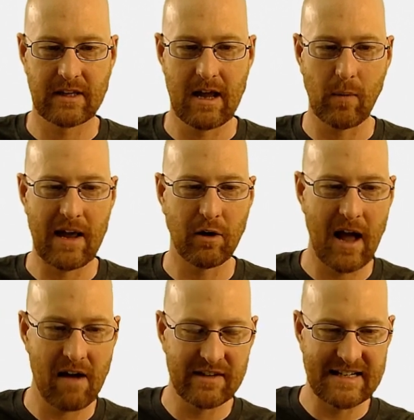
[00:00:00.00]
Now we
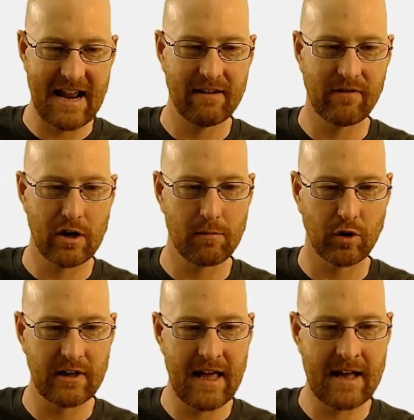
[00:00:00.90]
don't have a data
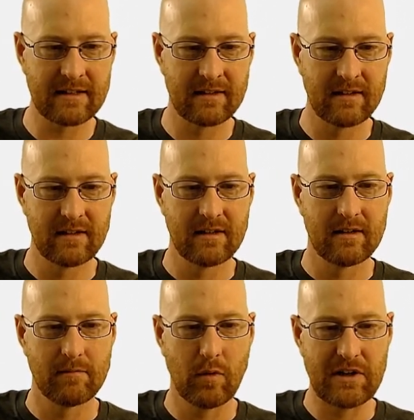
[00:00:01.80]
variable yet,
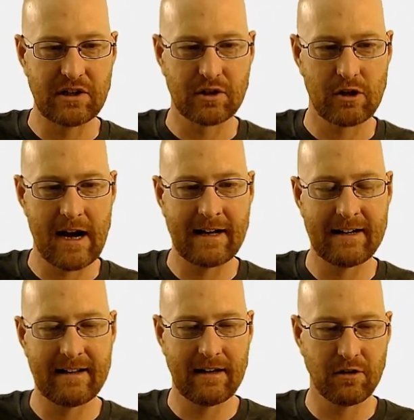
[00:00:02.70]
but we just
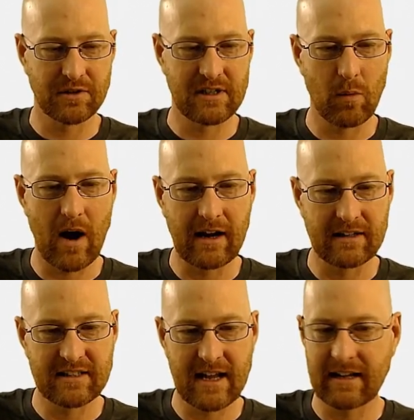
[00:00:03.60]
created it and you'll see why in
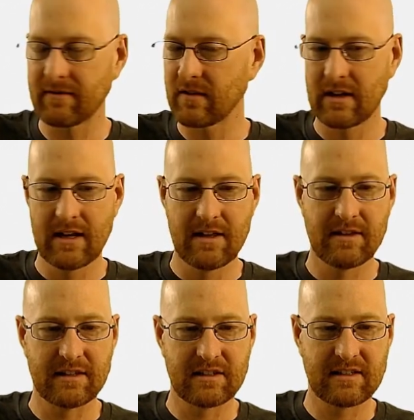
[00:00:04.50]
a second.
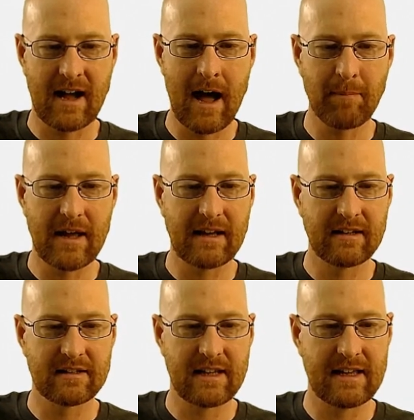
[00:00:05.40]
This
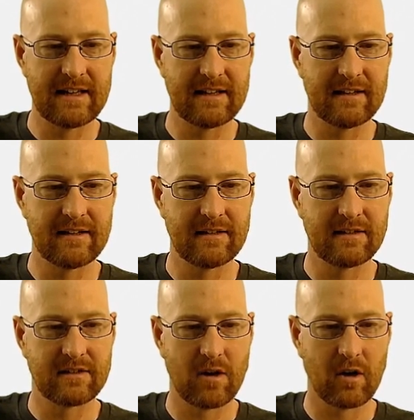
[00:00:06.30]
toppings
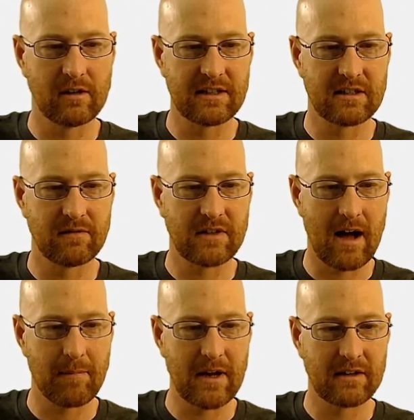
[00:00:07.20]
is our list of
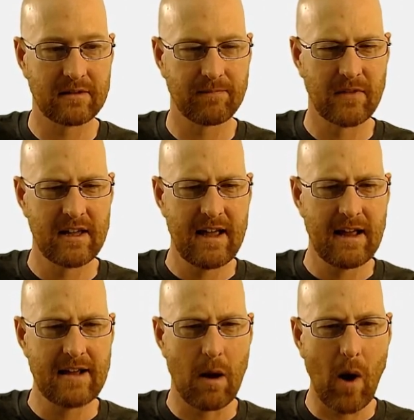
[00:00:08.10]
toppings.
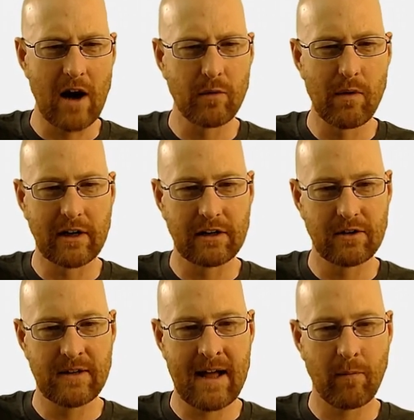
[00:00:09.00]
Now, why do we want to
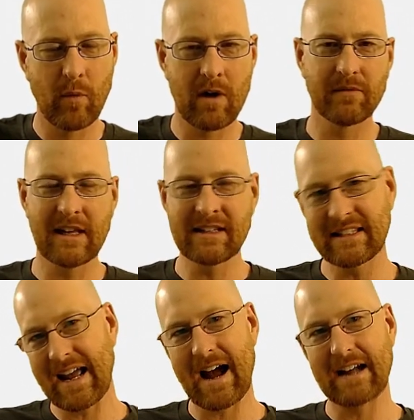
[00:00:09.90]
do that? Well, let's
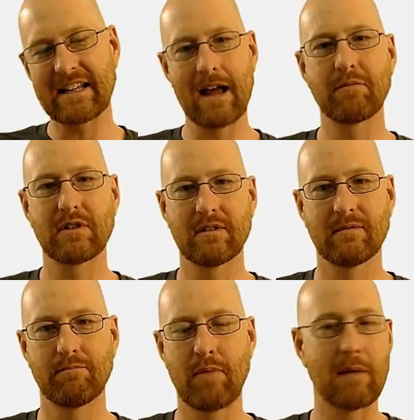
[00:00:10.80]
say I typed
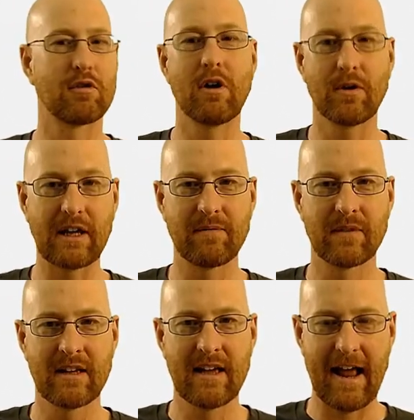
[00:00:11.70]
pepperoni
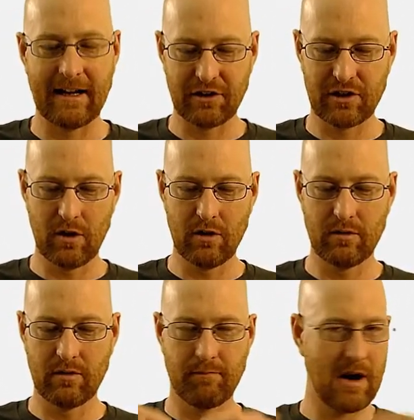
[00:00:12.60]
and it
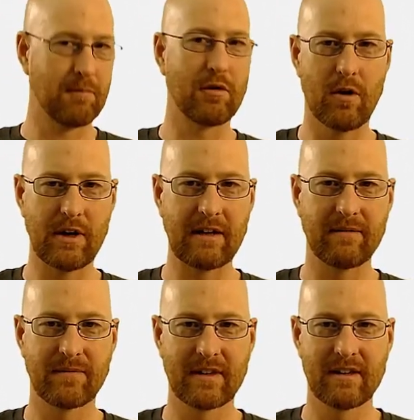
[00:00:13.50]
showed pepperoni.
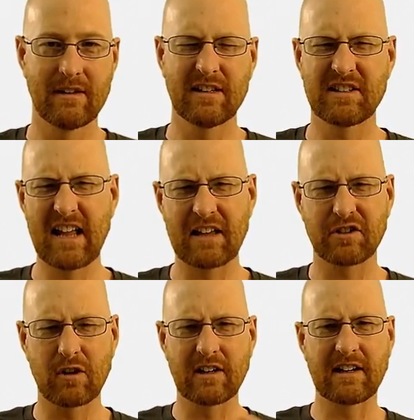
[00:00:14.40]
Let's say I
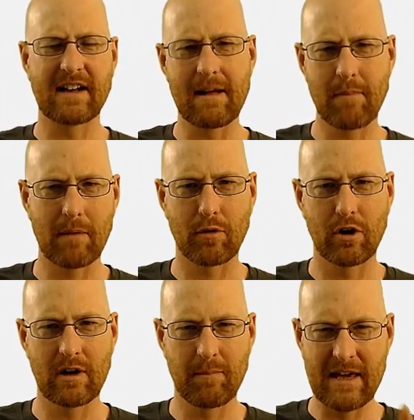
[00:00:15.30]
started to type
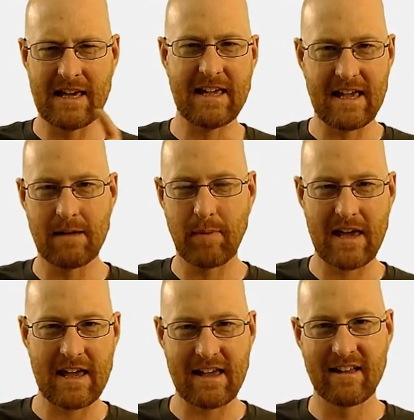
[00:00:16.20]
pepperoni, P E
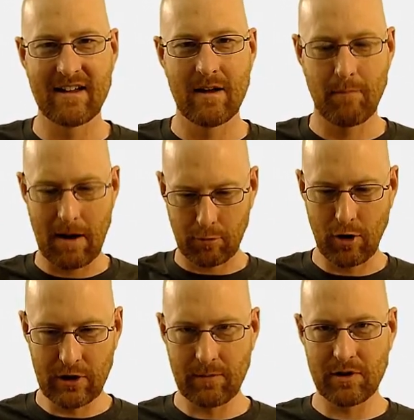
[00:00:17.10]
P.
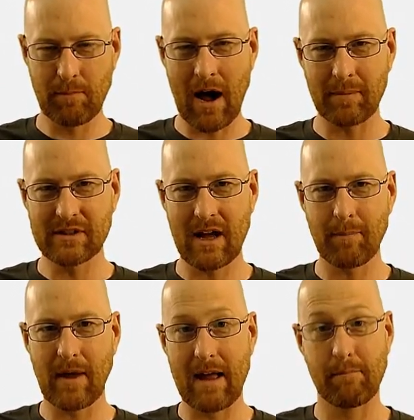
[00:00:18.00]
Pepperoni pops
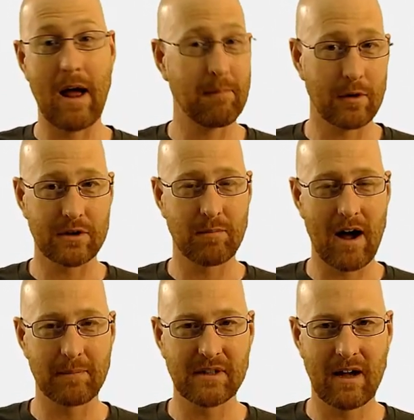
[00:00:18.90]
up and peppers
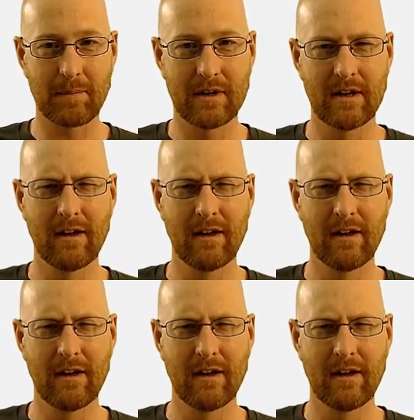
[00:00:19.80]
pops up.